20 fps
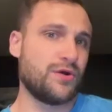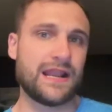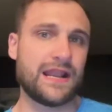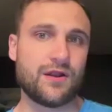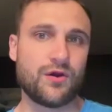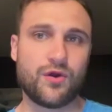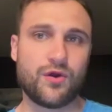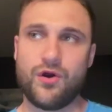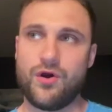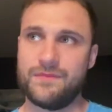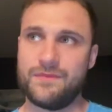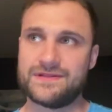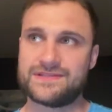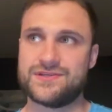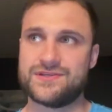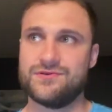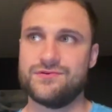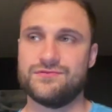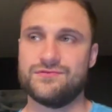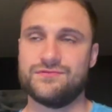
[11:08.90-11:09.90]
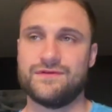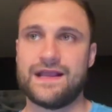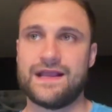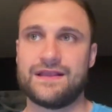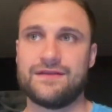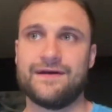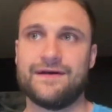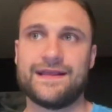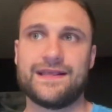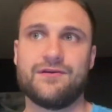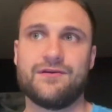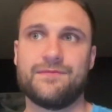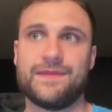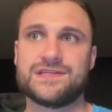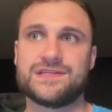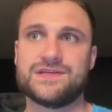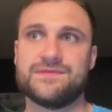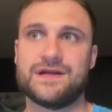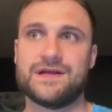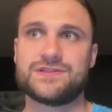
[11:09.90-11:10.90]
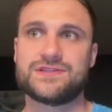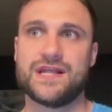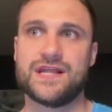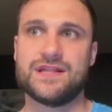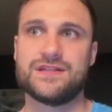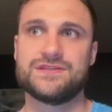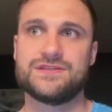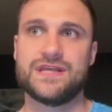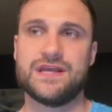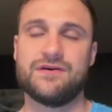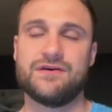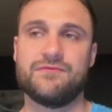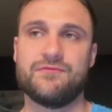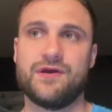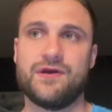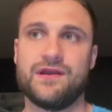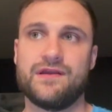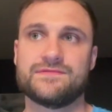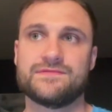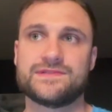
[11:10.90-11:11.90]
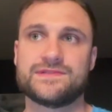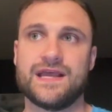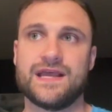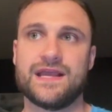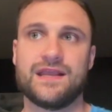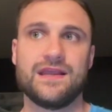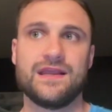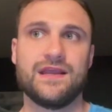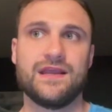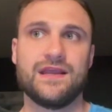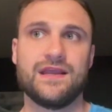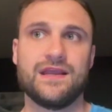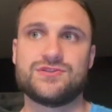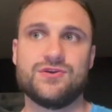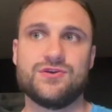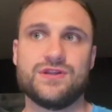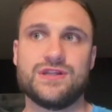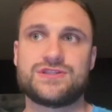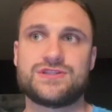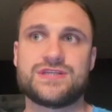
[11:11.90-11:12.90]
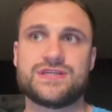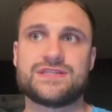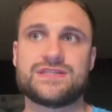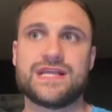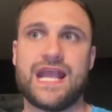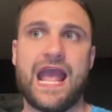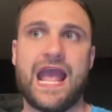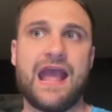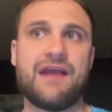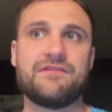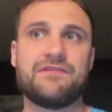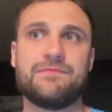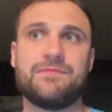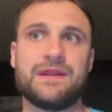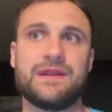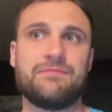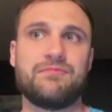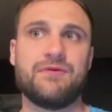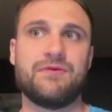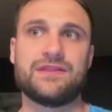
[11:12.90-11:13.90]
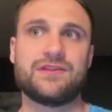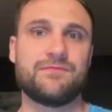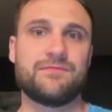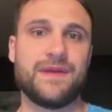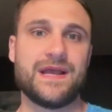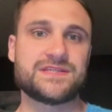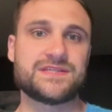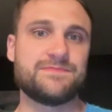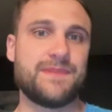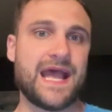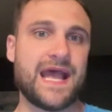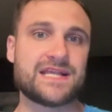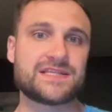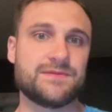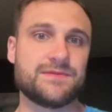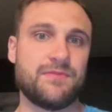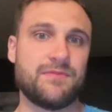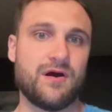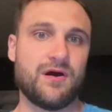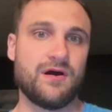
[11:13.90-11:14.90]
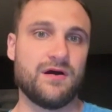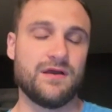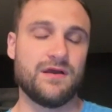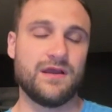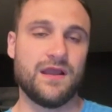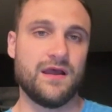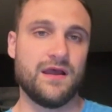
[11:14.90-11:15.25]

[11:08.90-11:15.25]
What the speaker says: on Oklahoma too, like you were mentioning about Chet and Jalen Williams, like, dude, it's just like everybody played their best basketball